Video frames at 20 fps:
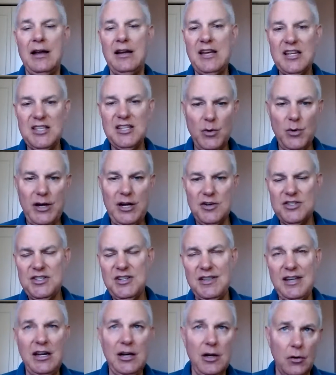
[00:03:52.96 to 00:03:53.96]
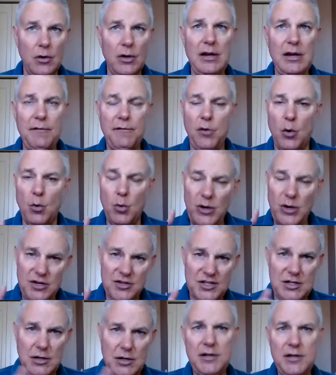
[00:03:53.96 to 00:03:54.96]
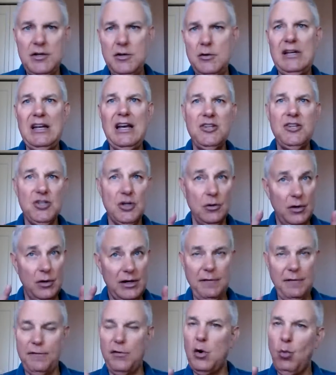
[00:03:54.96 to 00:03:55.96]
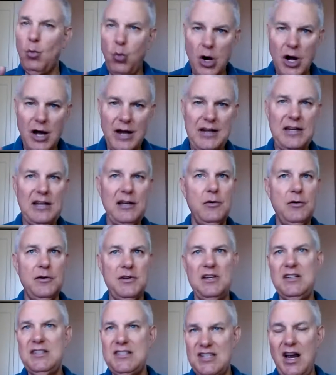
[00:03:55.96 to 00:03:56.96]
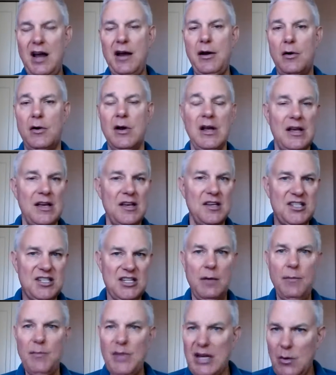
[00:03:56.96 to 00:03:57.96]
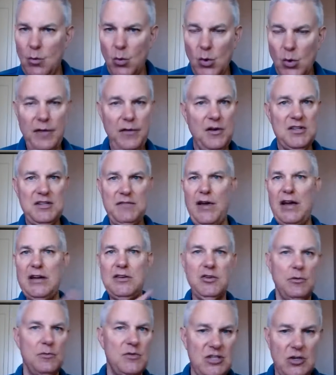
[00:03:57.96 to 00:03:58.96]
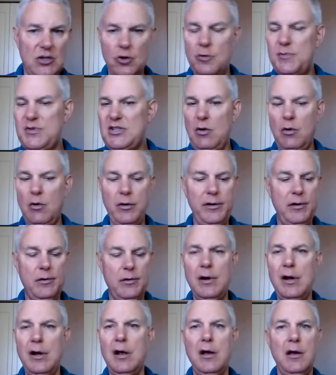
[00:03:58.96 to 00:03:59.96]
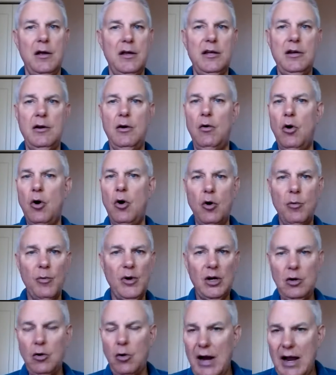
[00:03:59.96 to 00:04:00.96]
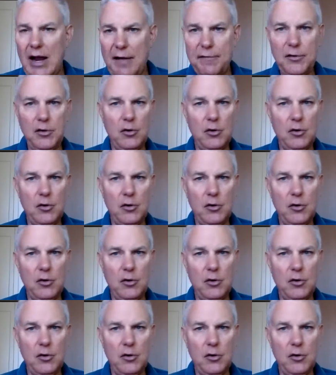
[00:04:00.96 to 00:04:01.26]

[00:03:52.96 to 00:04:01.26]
Guess what? Here's the thing you're looking for when you're starting to engage. You're looking for a want, need, or desire. Somebody in one of those veterans groups, or your, home or craft